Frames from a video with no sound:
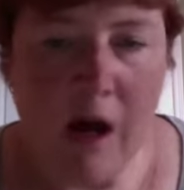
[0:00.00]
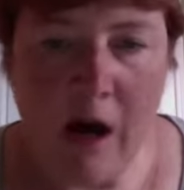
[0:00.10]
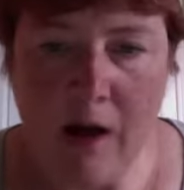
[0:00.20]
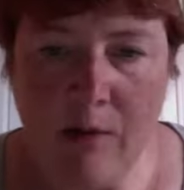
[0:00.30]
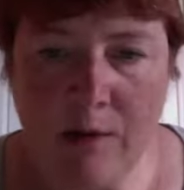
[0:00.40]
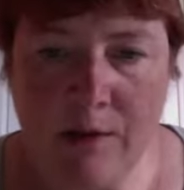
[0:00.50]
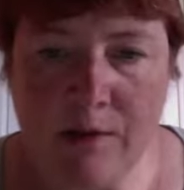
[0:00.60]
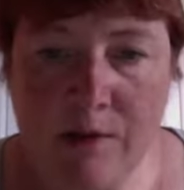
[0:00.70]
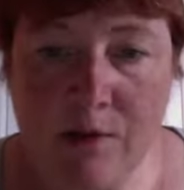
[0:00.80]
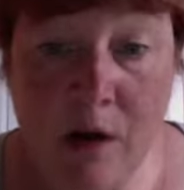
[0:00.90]
I was
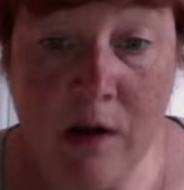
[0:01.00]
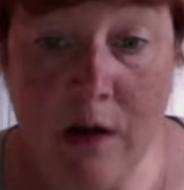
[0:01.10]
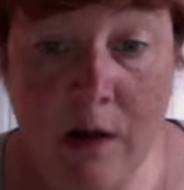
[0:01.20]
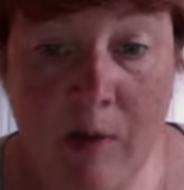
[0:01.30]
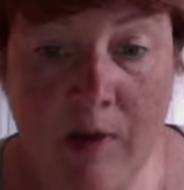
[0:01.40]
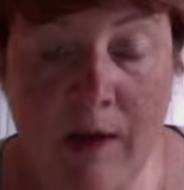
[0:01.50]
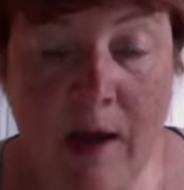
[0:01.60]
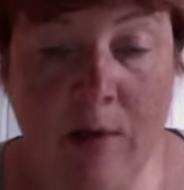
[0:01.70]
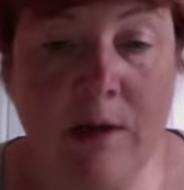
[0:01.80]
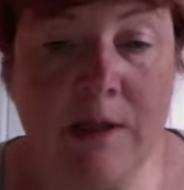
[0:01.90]
struggling with
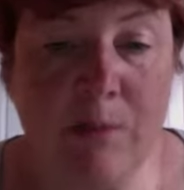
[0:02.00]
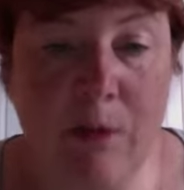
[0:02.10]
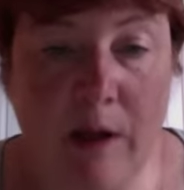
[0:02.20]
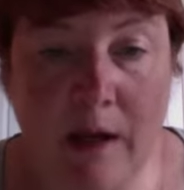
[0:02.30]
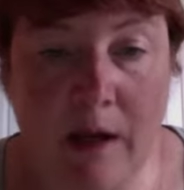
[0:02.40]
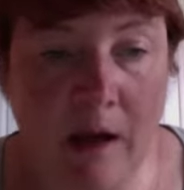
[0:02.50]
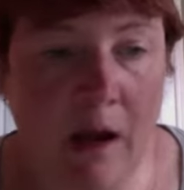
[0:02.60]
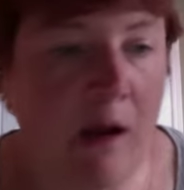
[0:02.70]
how to explain it.